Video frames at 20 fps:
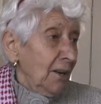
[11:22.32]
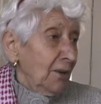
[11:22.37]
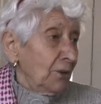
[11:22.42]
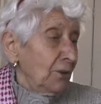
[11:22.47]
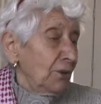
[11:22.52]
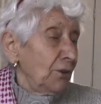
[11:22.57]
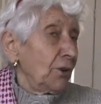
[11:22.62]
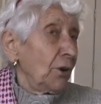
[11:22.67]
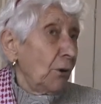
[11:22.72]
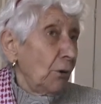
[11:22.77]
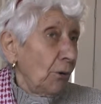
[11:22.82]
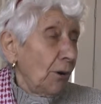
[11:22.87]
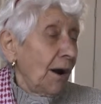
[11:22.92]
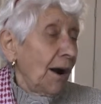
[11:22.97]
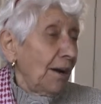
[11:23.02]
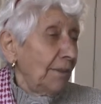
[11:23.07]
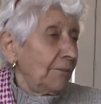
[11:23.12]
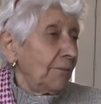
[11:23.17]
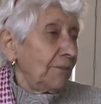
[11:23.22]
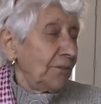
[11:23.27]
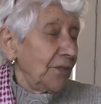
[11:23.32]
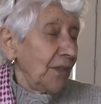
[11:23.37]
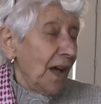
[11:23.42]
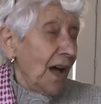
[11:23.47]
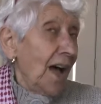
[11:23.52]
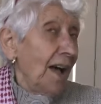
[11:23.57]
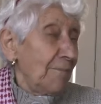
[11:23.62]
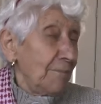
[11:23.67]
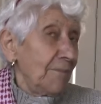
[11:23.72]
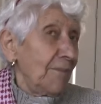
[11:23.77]
You know,
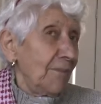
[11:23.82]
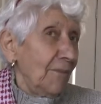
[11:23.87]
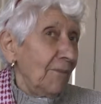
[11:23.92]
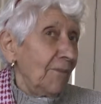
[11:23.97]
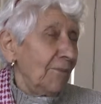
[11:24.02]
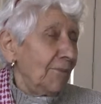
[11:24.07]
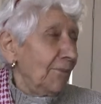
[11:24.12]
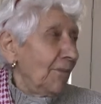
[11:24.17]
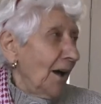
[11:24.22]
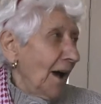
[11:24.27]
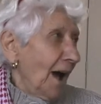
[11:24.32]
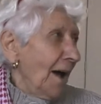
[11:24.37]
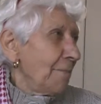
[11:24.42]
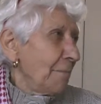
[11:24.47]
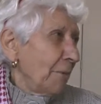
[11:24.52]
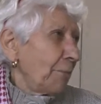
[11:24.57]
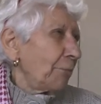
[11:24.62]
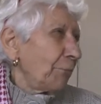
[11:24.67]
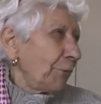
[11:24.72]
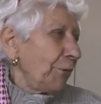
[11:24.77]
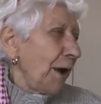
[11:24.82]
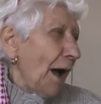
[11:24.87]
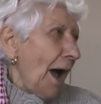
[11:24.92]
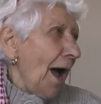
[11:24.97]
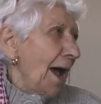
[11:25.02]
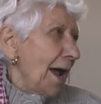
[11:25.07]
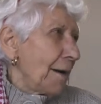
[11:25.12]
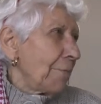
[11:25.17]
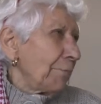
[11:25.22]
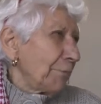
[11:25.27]
I
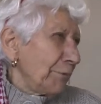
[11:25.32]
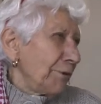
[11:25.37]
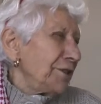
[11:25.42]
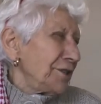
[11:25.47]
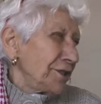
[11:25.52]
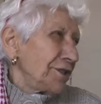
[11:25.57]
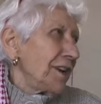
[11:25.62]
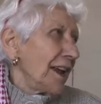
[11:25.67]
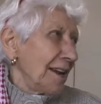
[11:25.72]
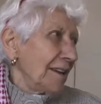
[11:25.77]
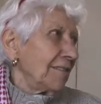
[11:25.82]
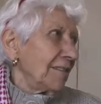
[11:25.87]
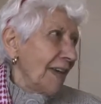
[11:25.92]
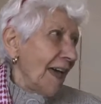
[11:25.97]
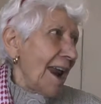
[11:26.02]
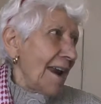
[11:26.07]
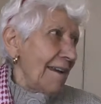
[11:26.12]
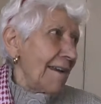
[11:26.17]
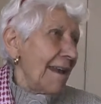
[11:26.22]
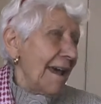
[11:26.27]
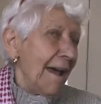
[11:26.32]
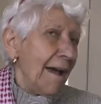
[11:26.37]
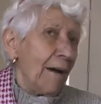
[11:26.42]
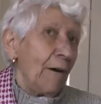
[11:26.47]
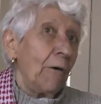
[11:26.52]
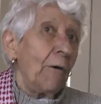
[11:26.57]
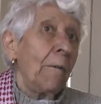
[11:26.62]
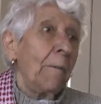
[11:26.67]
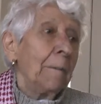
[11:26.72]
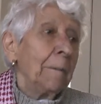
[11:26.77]
appreciate that
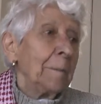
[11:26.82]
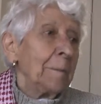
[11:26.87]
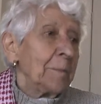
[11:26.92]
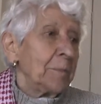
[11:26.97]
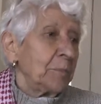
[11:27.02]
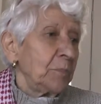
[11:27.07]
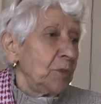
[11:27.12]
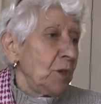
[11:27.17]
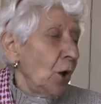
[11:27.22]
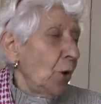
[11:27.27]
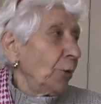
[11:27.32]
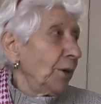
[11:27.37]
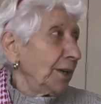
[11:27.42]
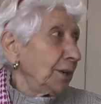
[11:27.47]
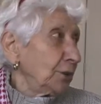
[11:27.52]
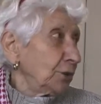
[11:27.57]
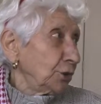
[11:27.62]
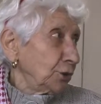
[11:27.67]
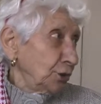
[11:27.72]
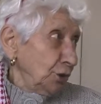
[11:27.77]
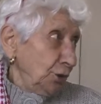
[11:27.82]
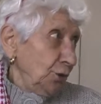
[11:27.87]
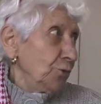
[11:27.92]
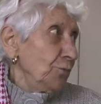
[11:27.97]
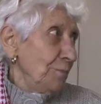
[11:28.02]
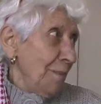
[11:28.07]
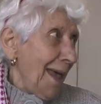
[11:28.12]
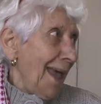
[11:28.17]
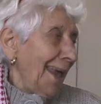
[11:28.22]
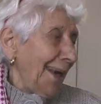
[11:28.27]
now, knowing two
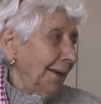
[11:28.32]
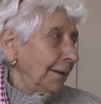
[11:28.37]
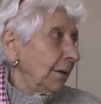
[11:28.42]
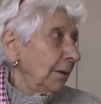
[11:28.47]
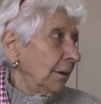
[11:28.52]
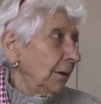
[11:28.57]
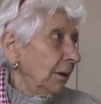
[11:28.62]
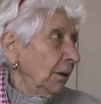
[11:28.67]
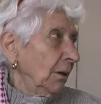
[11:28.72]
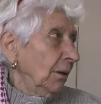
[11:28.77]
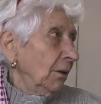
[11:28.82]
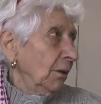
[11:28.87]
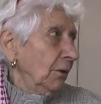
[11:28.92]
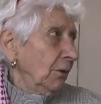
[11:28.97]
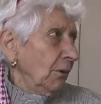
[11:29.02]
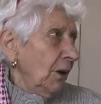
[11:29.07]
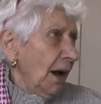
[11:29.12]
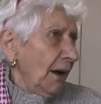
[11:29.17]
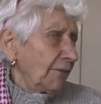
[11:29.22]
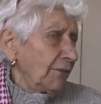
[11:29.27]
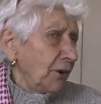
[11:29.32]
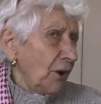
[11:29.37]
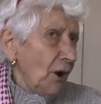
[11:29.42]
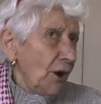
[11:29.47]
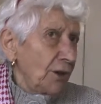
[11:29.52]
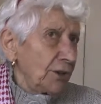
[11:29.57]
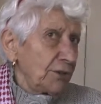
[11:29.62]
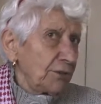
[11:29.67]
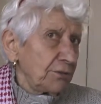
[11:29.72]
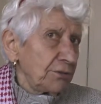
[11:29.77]
men who have
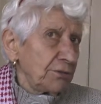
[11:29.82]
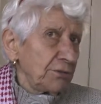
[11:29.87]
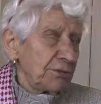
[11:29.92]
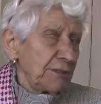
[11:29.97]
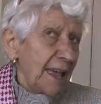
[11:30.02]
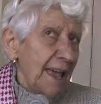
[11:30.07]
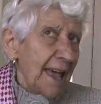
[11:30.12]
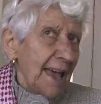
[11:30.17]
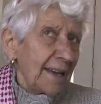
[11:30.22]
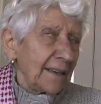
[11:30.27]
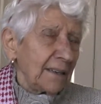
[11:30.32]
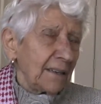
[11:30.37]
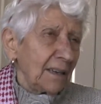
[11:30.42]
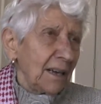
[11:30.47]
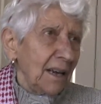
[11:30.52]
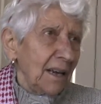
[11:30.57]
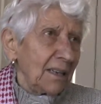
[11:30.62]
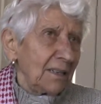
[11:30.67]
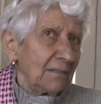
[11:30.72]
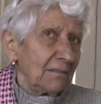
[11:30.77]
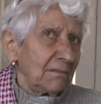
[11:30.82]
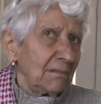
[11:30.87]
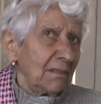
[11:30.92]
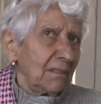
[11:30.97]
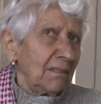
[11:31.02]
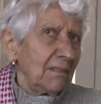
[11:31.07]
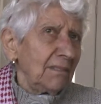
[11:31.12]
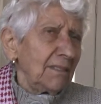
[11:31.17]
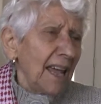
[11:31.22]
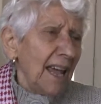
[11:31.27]
gone through that, and
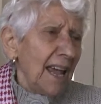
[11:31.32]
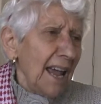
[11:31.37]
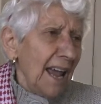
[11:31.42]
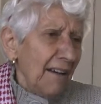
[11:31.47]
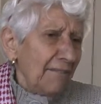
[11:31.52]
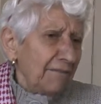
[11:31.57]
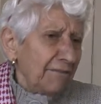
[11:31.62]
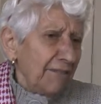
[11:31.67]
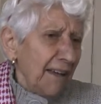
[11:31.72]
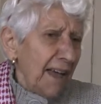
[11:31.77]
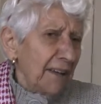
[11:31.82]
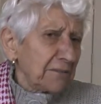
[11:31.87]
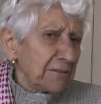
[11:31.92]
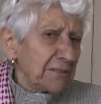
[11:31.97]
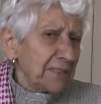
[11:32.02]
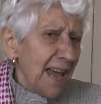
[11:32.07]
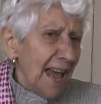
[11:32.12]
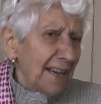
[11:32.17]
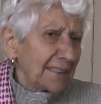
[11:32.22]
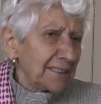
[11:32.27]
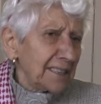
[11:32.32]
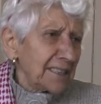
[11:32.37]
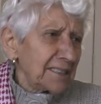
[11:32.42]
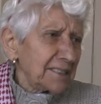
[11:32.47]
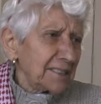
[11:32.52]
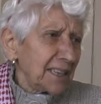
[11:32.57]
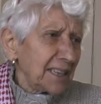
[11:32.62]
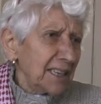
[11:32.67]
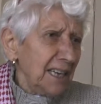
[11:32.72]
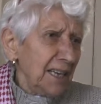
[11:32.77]
they have found tactics
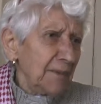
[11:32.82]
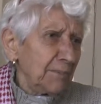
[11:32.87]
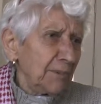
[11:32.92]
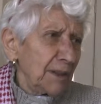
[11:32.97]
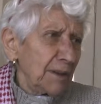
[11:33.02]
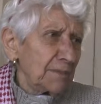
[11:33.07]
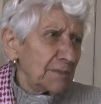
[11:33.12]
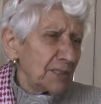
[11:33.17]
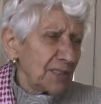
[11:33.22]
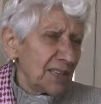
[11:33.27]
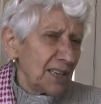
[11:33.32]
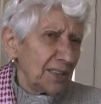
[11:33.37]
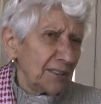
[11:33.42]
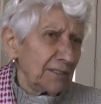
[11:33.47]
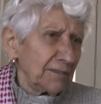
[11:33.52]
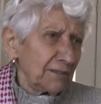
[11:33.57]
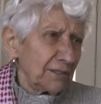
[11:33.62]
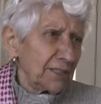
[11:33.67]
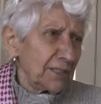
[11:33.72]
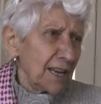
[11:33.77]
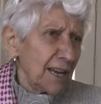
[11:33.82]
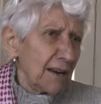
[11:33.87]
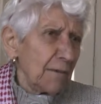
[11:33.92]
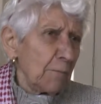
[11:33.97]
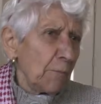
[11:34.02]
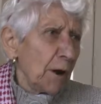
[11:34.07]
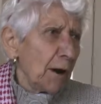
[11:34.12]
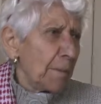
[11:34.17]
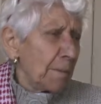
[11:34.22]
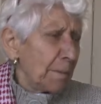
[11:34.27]
to keep themselves in
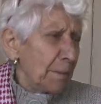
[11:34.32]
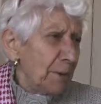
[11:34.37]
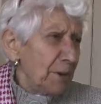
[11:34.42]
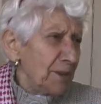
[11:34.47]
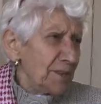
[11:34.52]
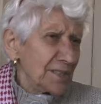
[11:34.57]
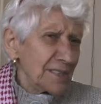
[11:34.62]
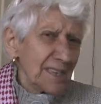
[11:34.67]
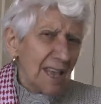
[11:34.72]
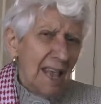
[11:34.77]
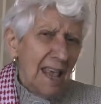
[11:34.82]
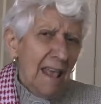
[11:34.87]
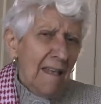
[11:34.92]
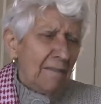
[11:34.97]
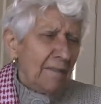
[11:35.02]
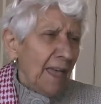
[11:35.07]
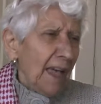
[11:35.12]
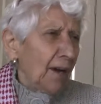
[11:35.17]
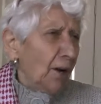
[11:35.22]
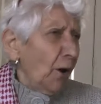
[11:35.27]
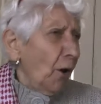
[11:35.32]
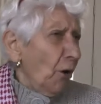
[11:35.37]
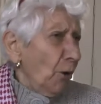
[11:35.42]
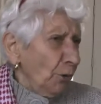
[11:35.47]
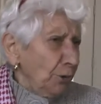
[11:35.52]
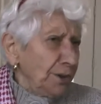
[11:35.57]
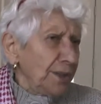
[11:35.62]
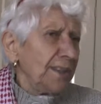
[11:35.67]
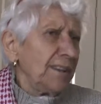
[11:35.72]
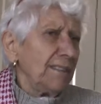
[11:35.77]
one piece that
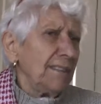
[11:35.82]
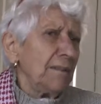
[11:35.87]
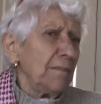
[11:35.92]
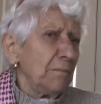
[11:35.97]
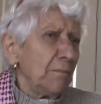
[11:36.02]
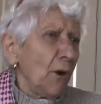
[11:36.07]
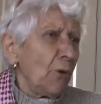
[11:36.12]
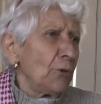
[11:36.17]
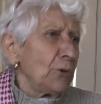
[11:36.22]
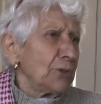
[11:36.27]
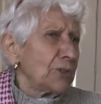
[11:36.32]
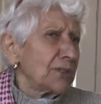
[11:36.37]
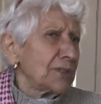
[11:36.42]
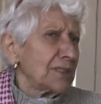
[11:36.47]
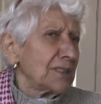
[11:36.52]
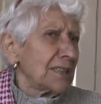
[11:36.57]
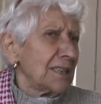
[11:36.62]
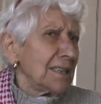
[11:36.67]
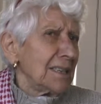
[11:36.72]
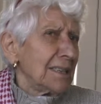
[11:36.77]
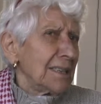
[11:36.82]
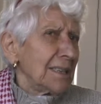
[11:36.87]
only the most